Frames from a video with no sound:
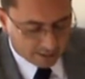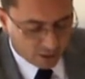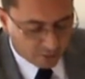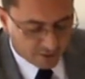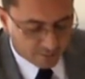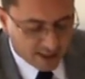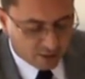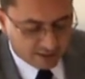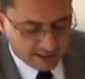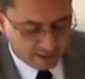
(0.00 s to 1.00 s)
So from the
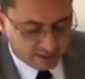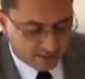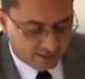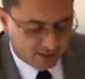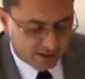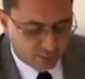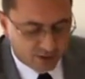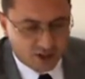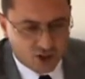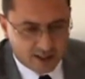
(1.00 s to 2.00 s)
outset, this
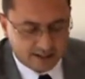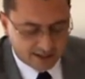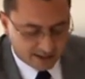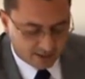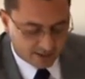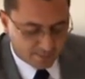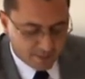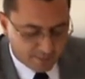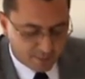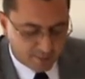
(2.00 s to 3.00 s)
would suggest that a
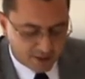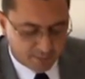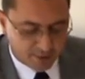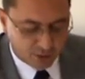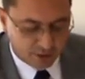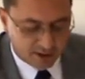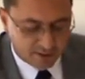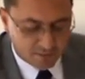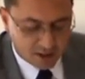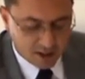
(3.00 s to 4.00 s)
paper money producer